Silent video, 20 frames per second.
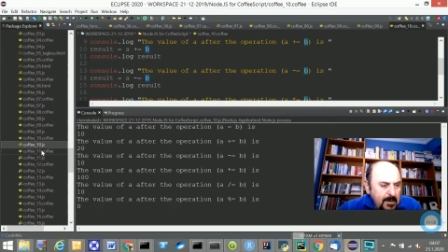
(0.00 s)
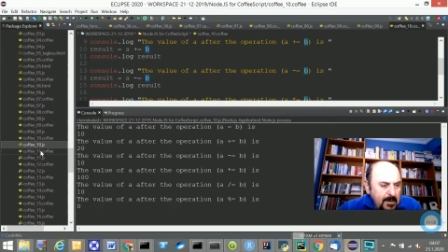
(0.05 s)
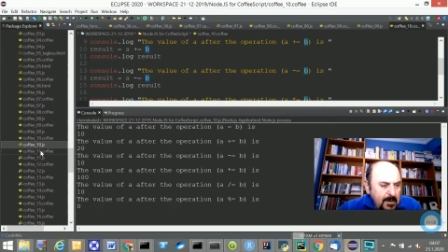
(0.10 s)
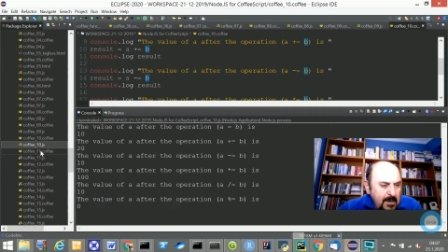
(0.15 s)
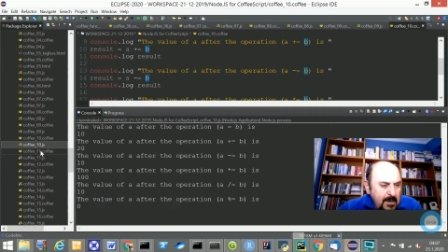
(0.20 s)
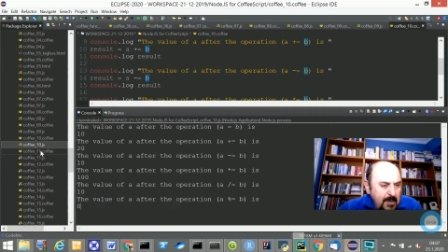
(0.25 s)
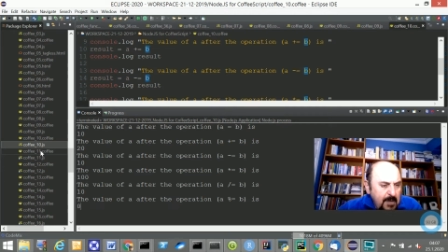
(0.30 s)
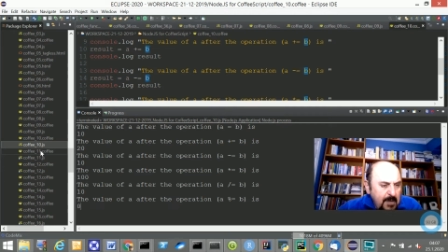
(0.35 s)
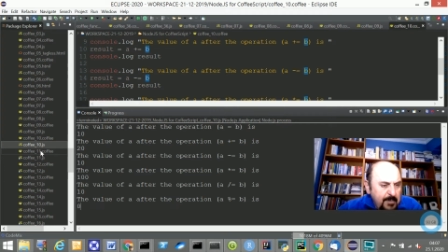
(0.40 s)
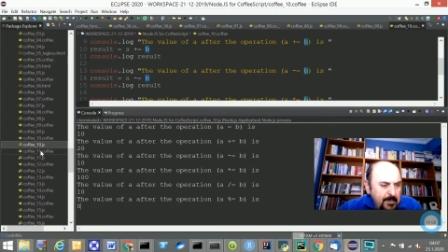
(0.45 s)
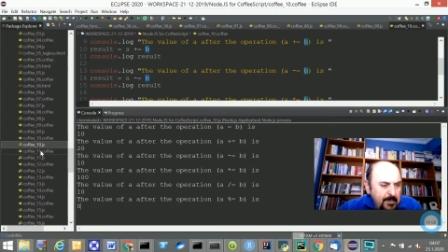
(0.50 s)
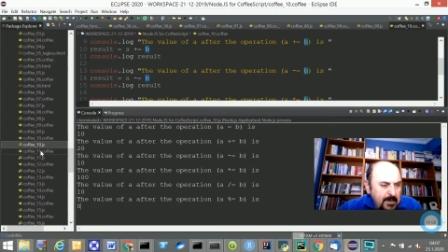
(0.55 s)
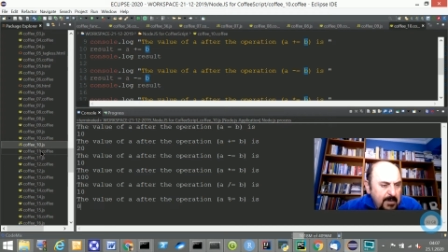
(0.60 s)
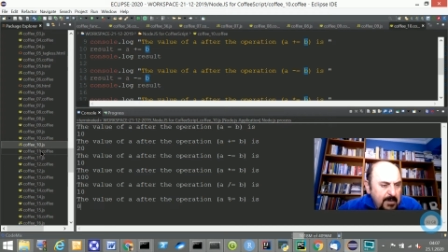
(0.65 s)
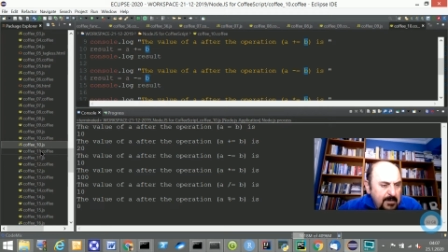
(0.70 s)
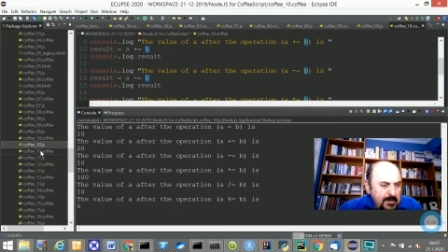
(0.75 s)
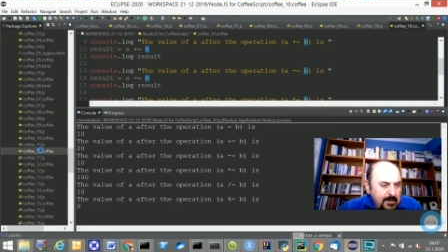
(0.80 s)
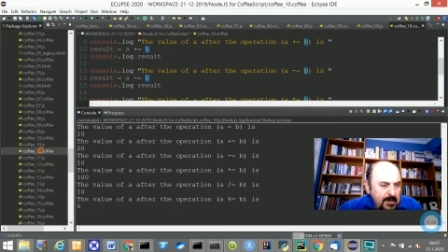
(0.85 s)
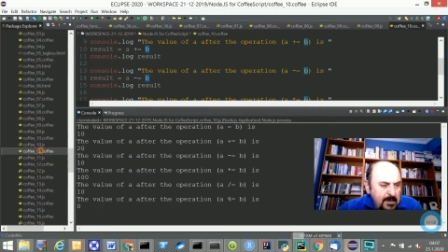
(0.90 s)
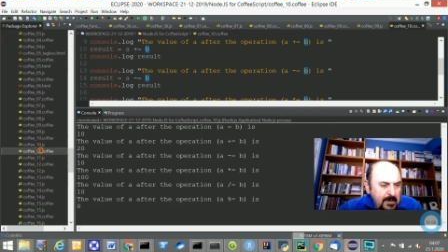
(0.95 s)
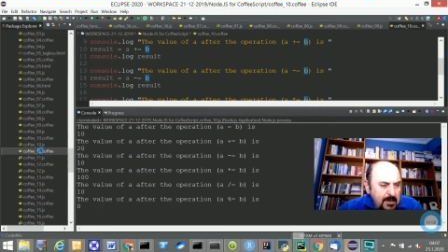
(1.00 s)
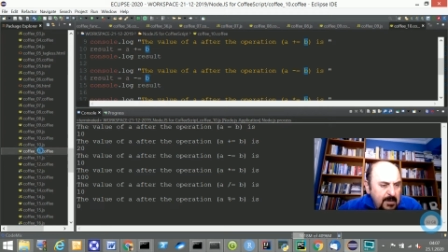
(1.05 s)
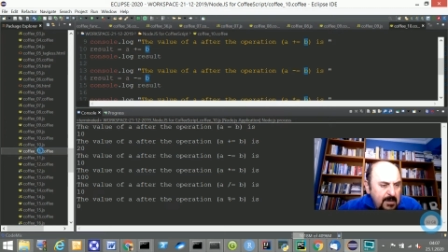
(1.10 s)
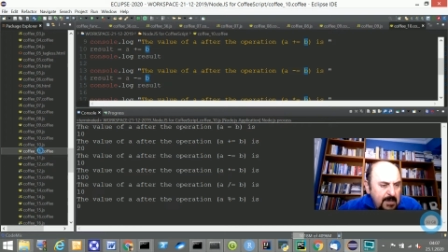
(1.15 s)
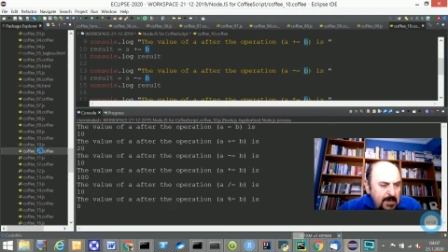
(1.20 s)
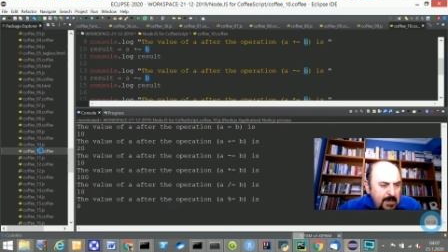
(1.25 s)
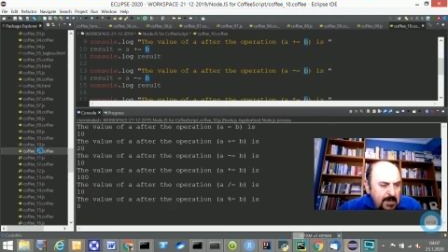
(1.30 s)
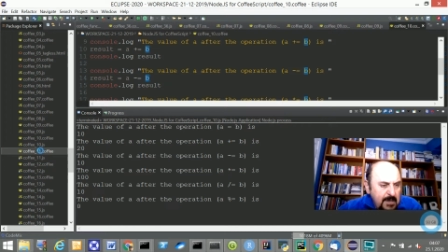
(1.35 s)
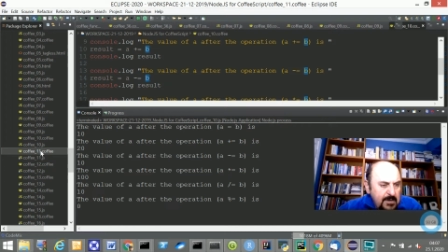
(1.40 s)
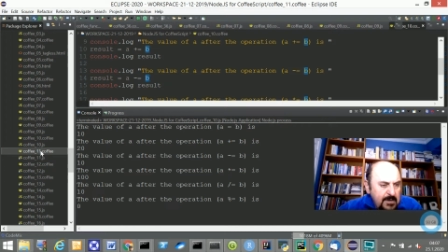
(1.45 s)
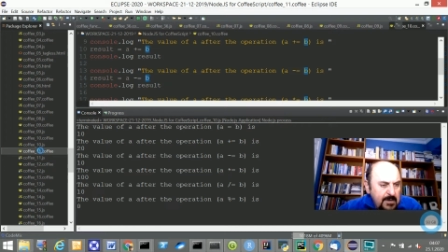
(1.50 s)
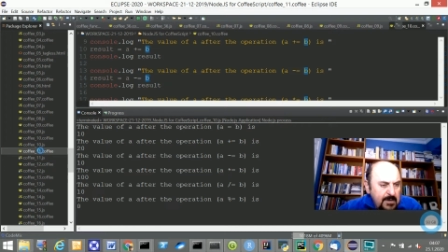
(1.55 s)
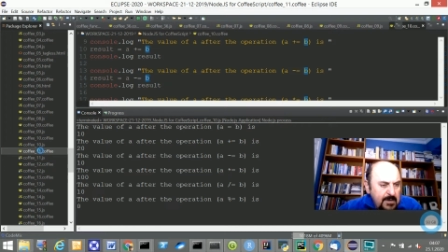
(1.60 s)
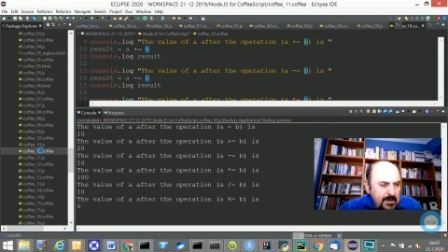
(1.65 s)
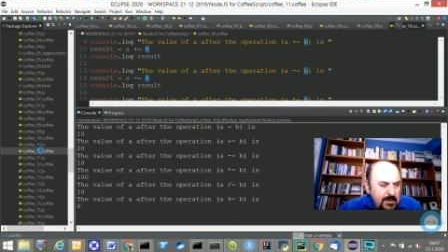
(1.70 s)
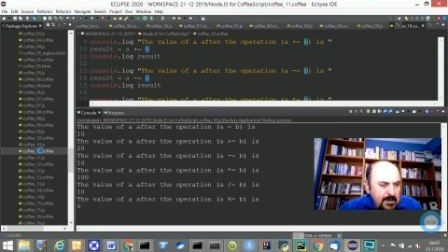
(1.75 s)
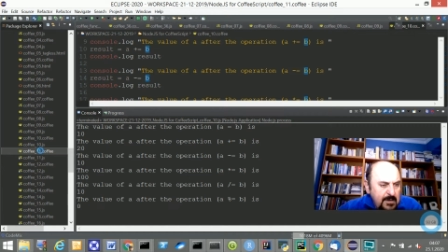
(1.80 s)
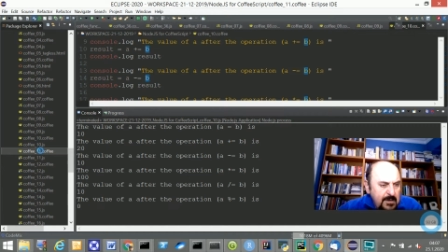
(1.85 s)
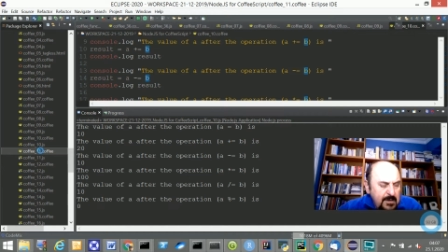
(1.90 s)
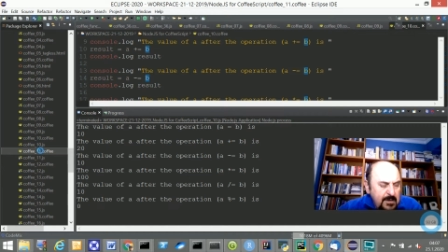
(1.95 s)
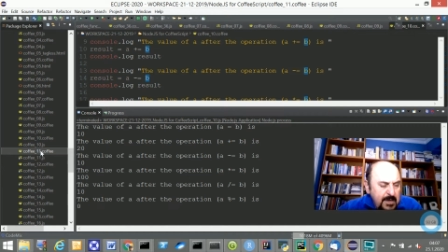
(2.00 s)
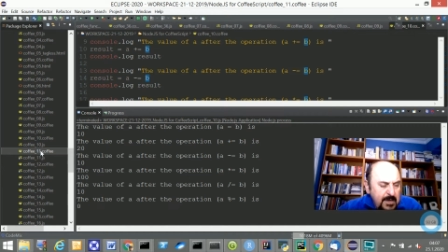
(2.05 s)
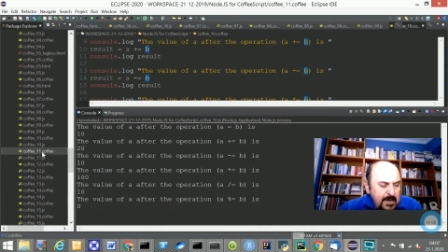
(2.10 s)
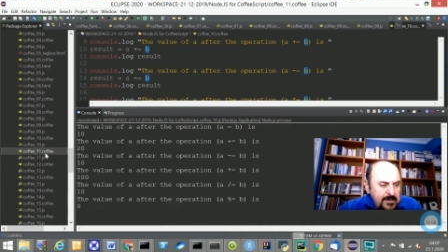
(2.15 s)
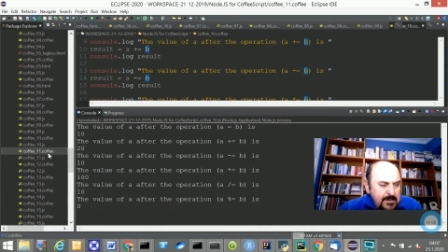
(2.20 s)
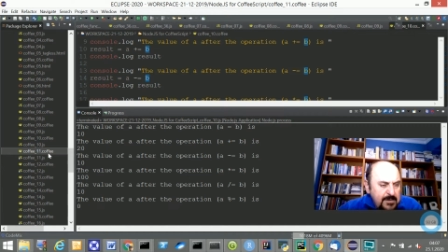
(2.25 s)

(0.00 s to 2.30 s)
How about our next